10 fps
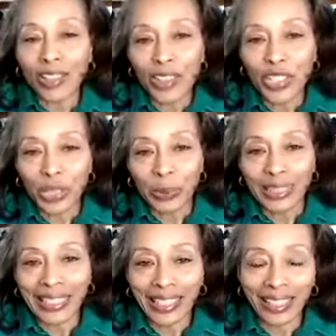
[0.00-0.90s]
Jewa
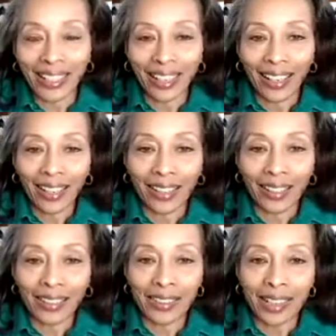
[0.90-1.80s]
Lea,
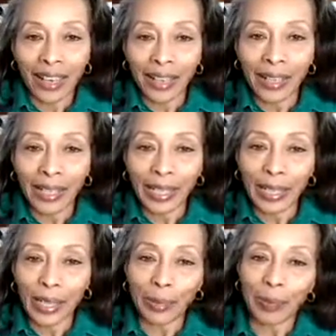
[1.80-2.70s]
and I
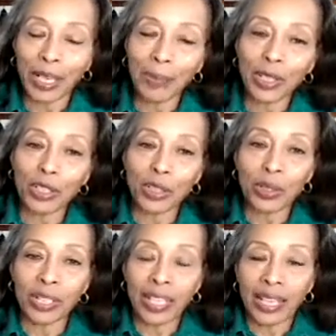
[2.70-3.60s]
am coming to you
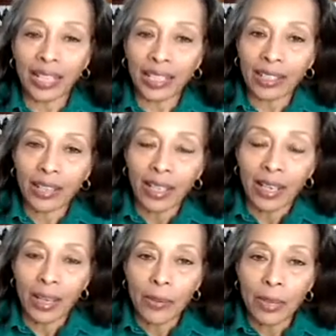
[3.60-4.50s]
today
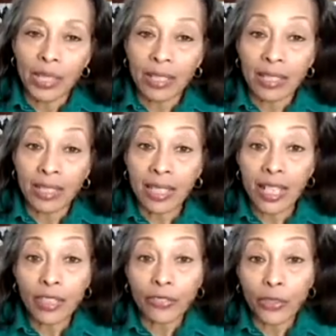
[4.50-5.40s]
because today's
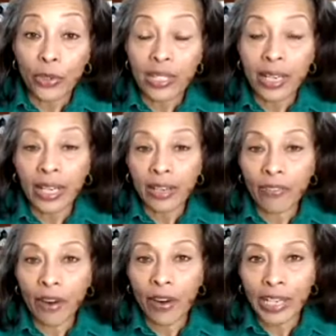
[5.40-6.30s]
the first day of
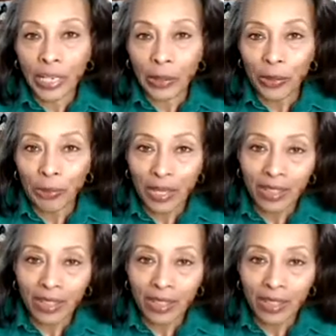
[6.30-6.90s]
Heart Health Month.